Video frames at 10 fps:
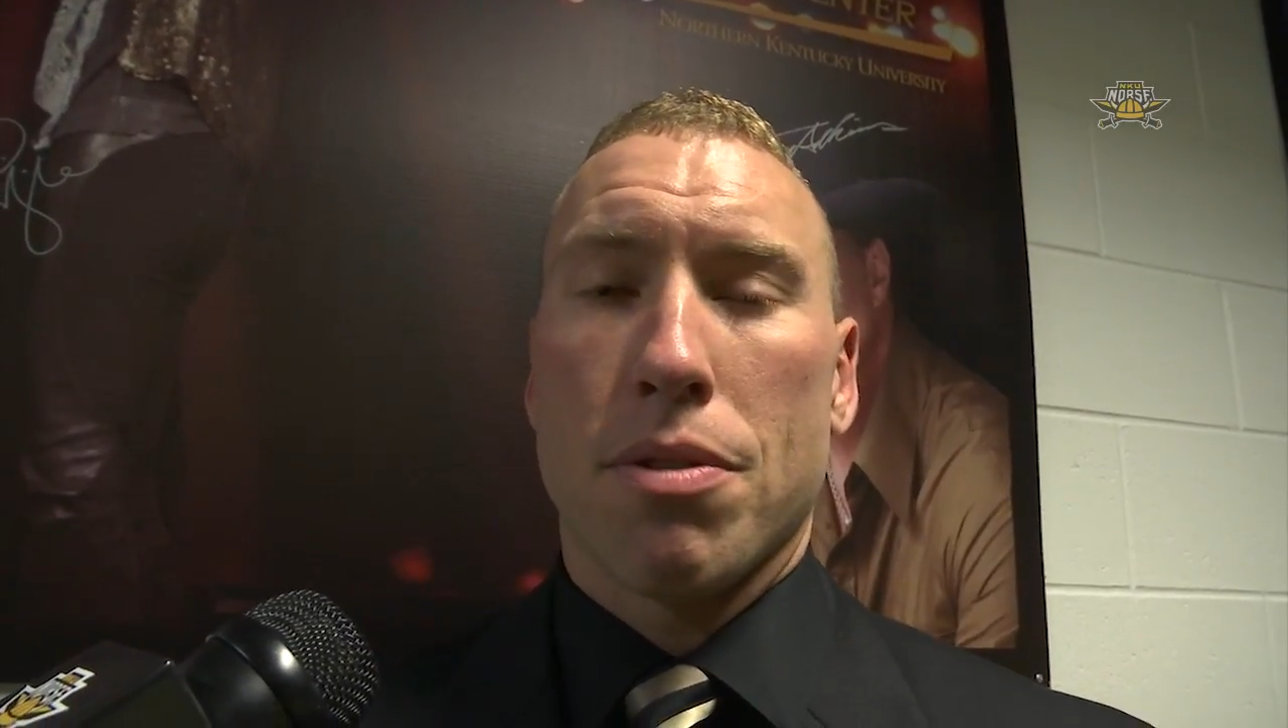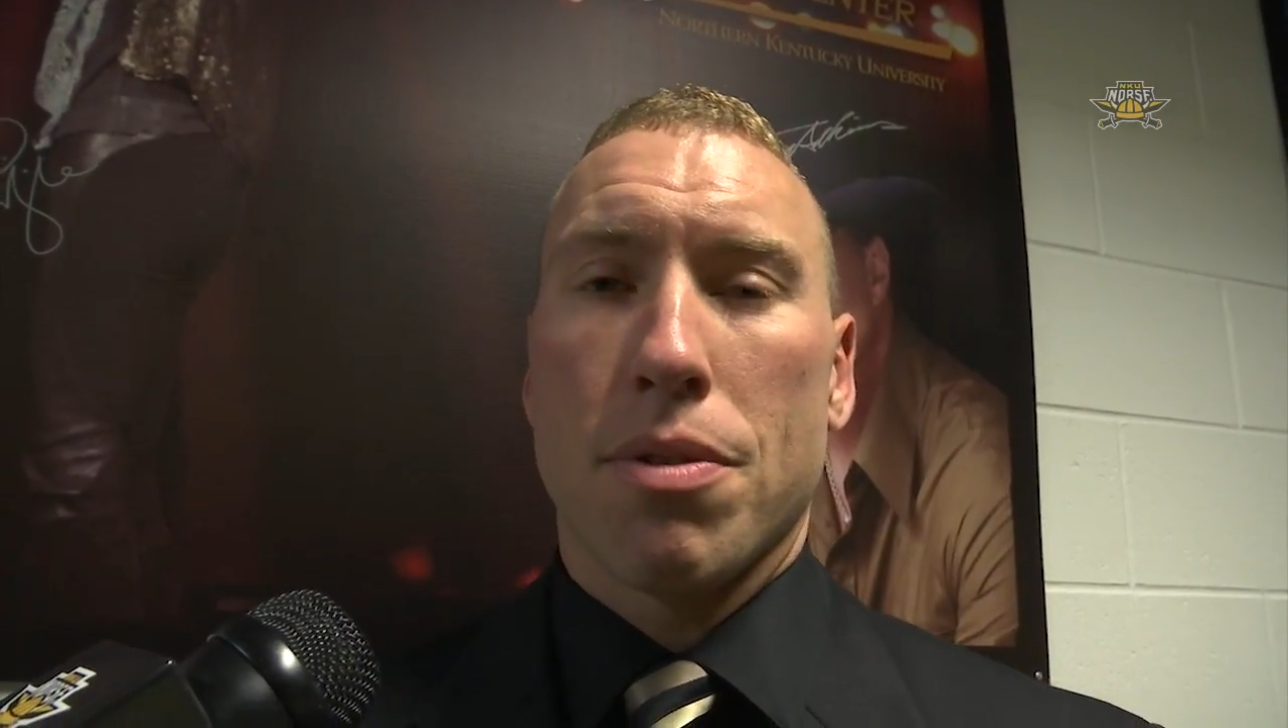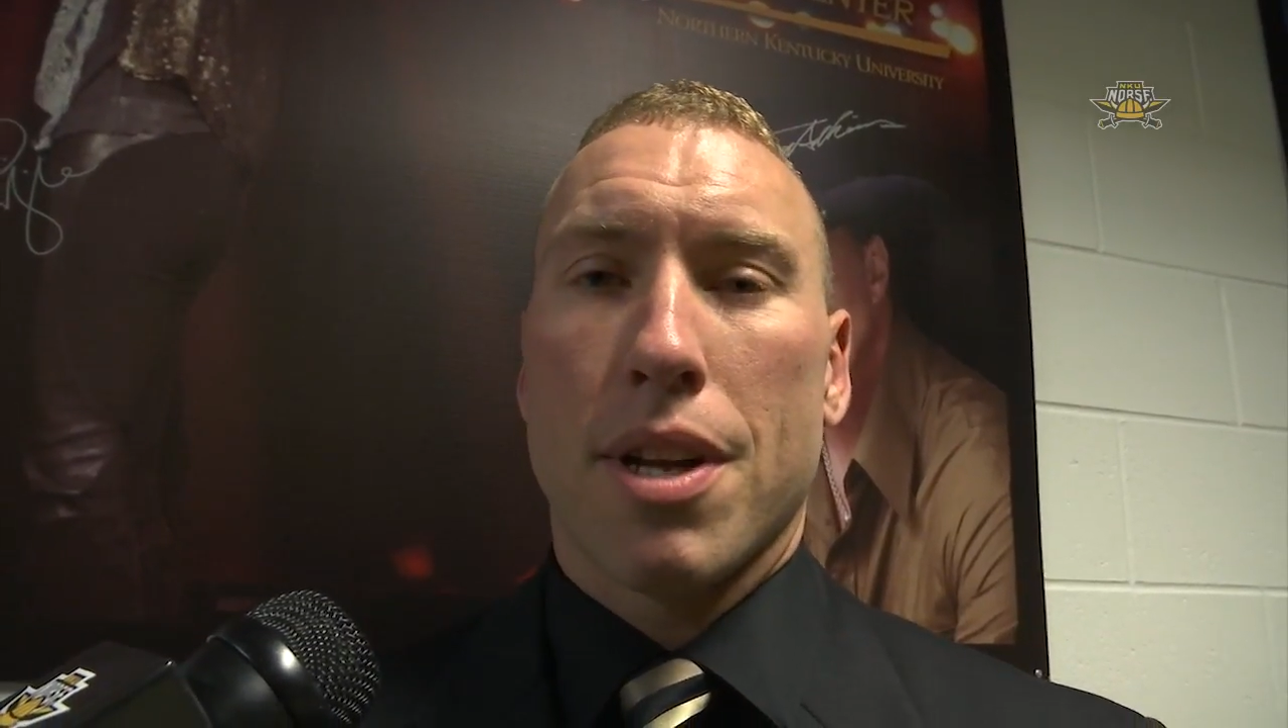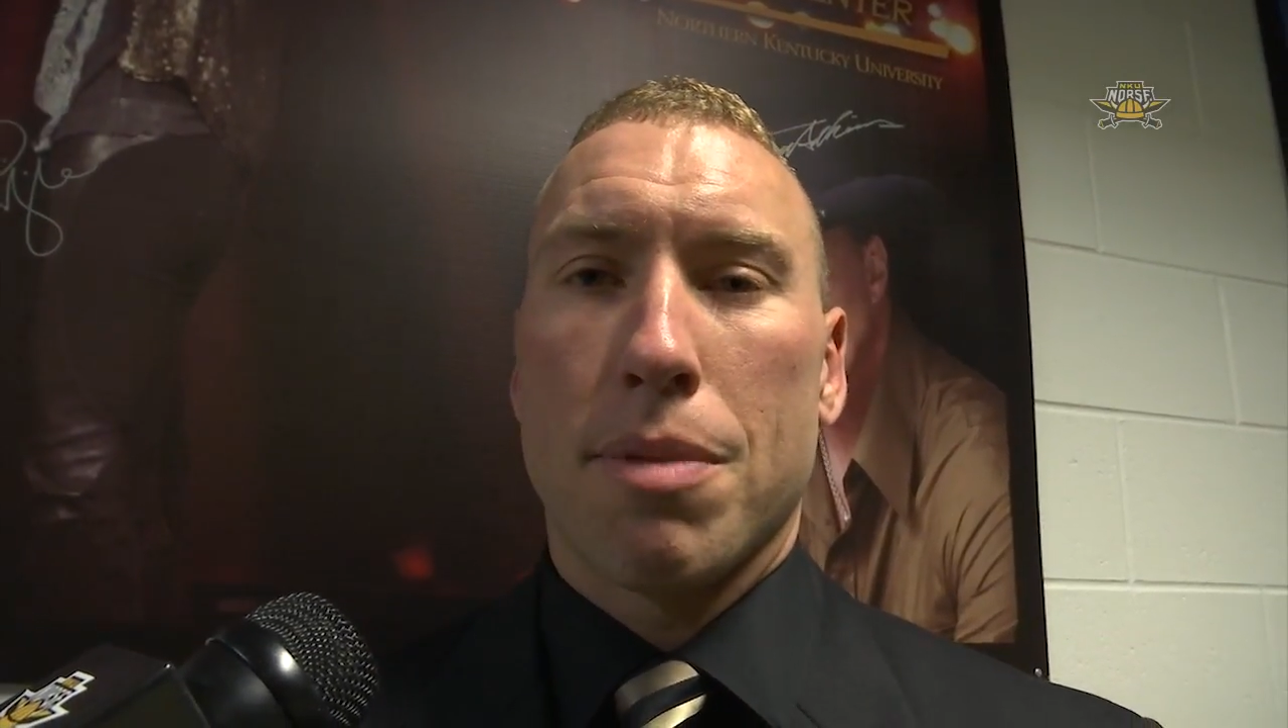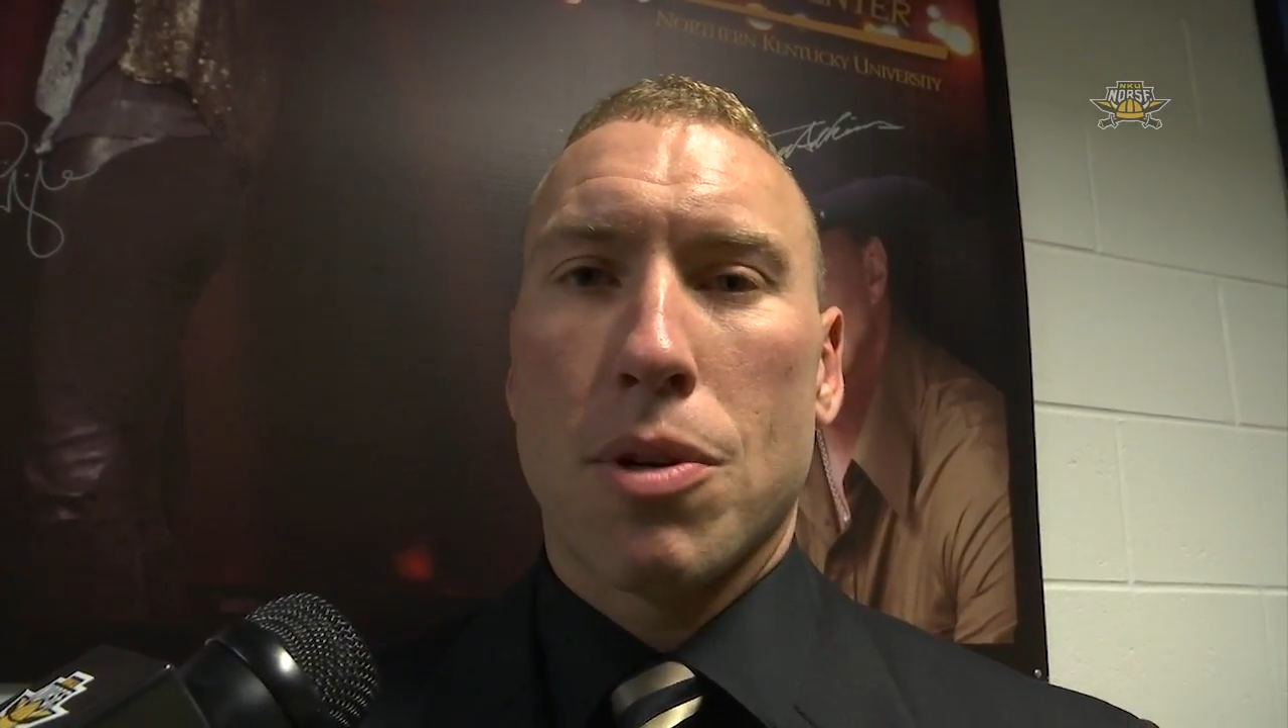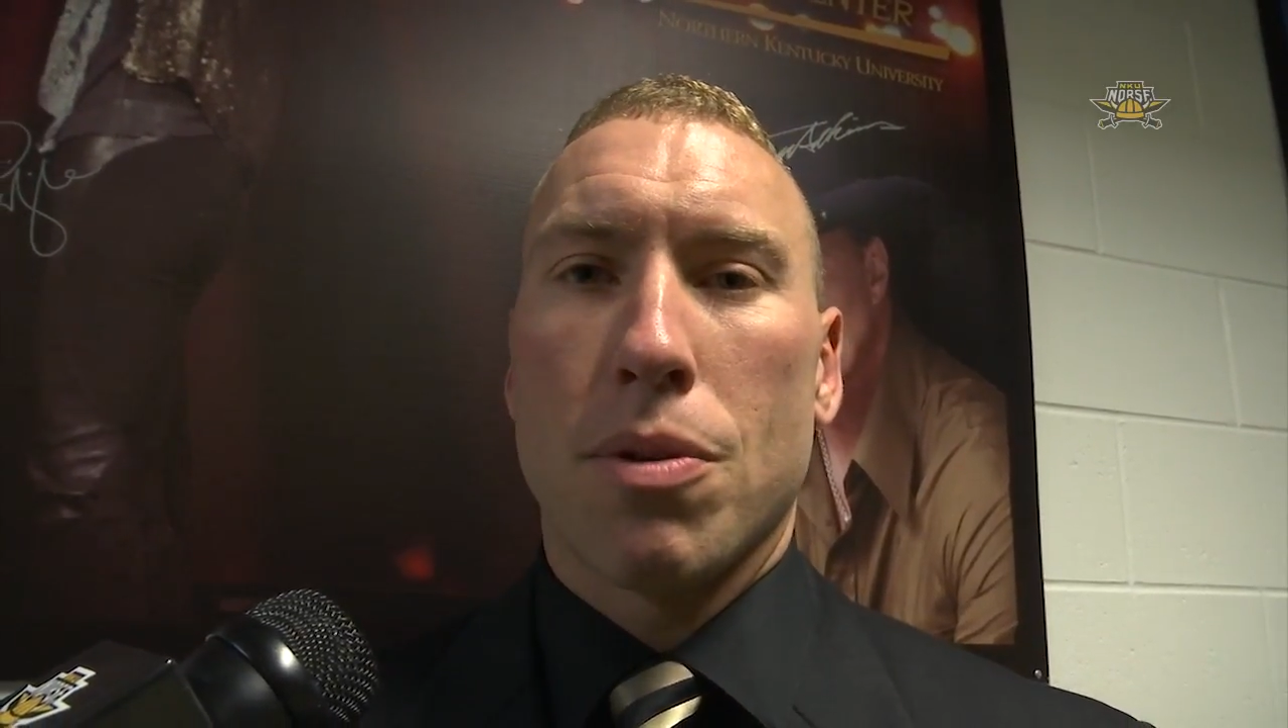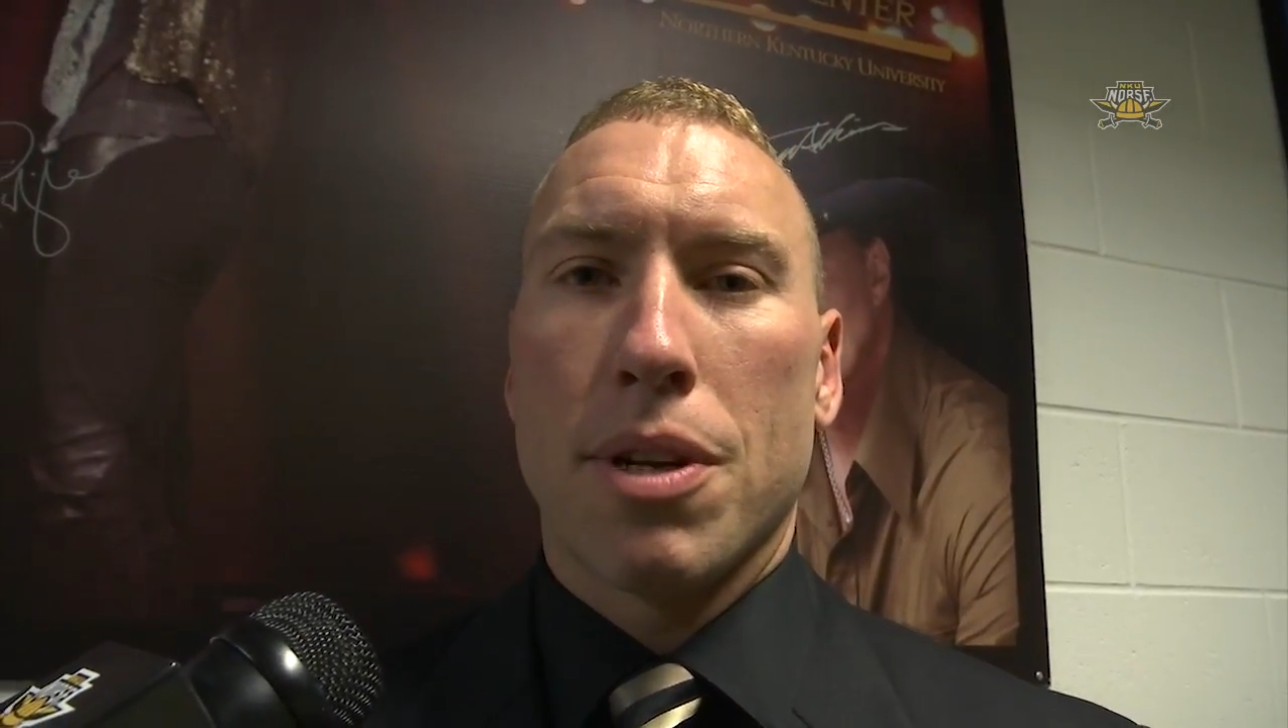crew that I'm going